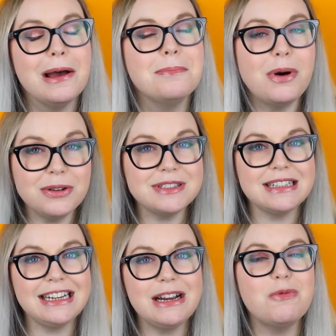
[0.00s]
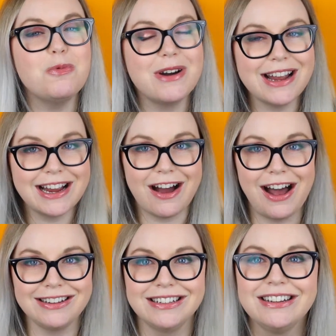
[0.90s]
Mostly what I
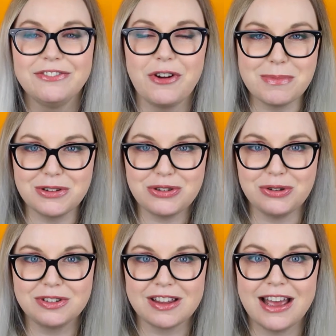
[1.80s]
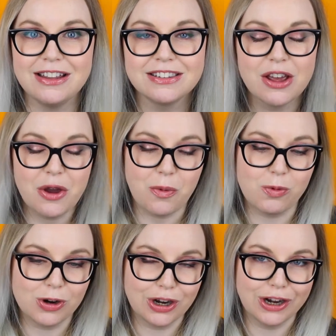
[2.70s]
got from this juice cleanse
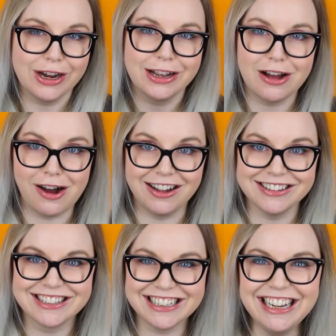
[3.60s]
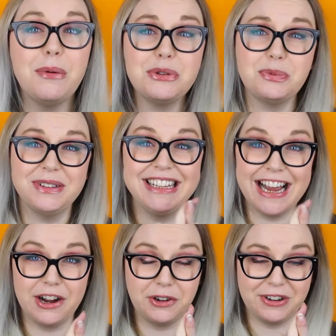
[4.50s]
were cons. I was really
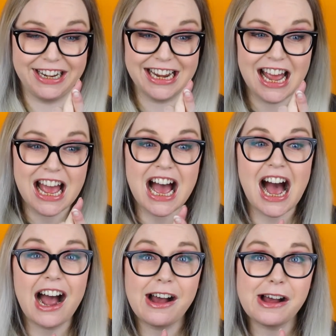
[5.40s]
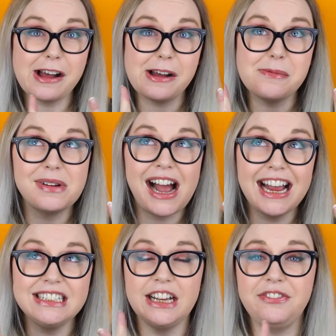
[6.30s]
hungry.
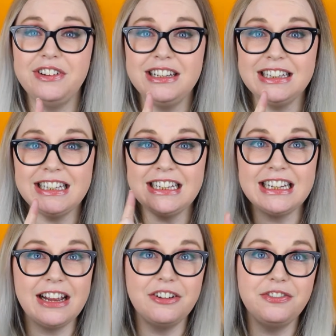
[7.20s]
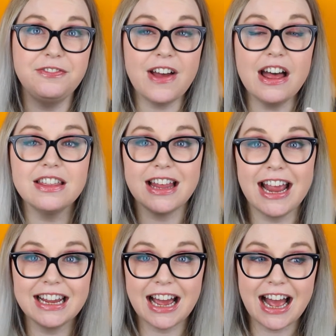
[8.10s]
I definitely felt
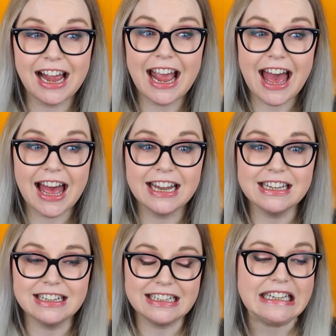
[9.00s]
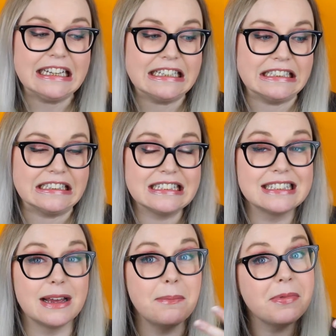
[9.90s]
like I had eaten
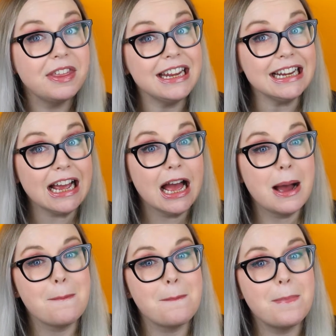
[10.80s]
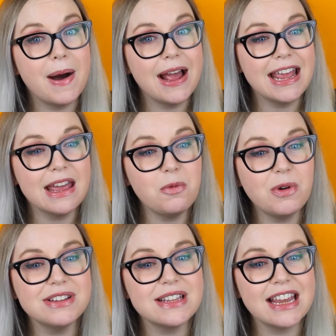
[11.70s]
something, but it
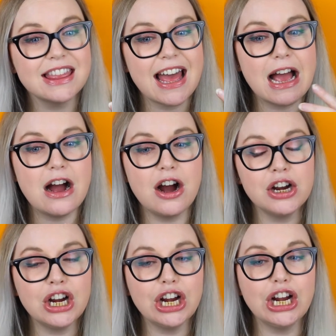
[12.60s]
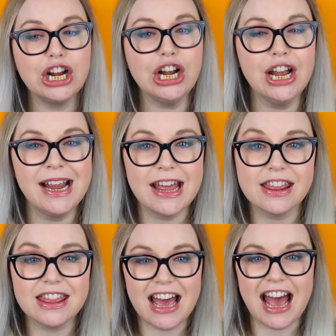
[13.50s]
was like that hunger
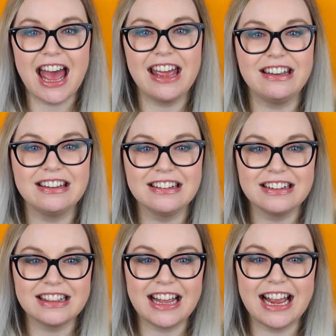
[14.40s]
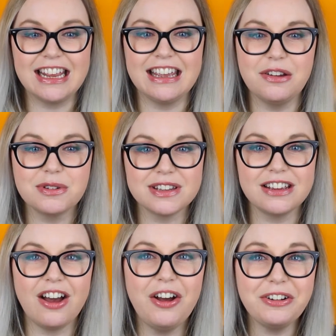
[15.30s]
that like, it was
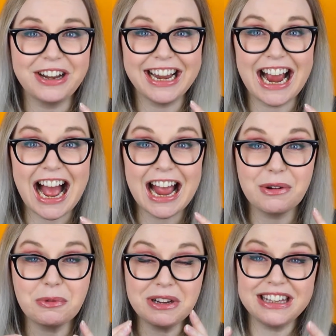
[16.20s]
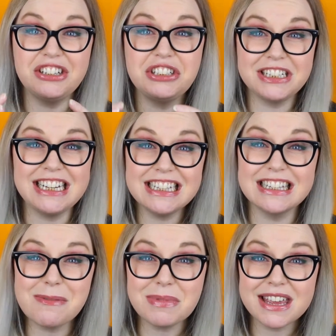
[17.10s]
like, all right, I really should eat
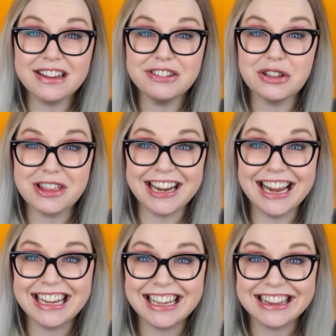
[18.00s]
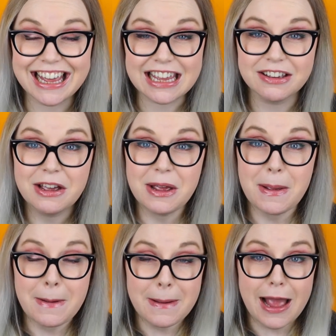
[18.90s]
something so that I can like
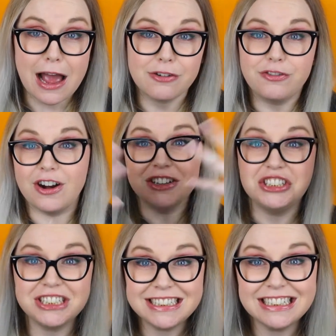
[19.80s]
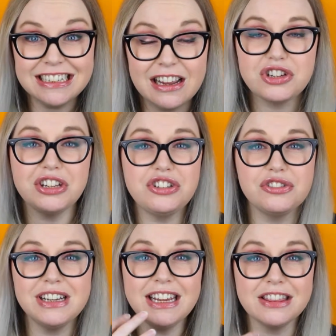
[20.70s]
function. Just
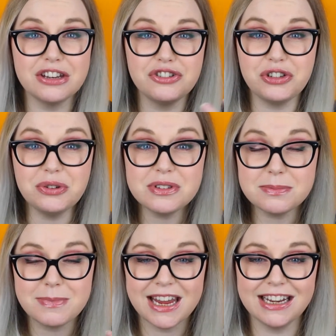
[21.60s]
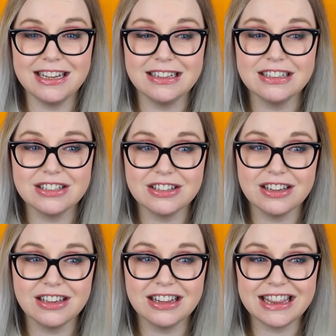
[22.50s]
drinking the juice made it
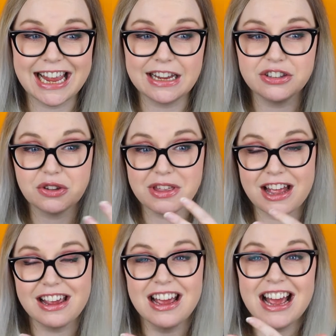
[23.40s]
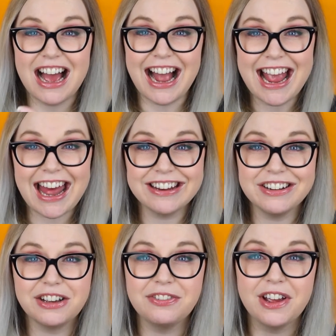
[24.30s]
like so that I had
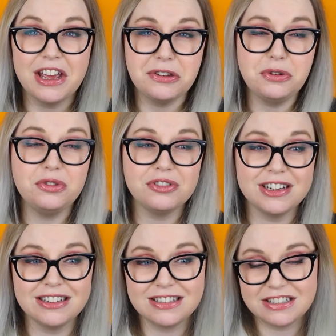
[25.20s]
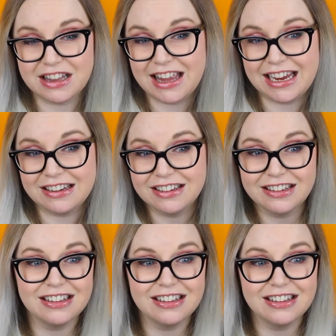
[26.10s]
enough nutrients to like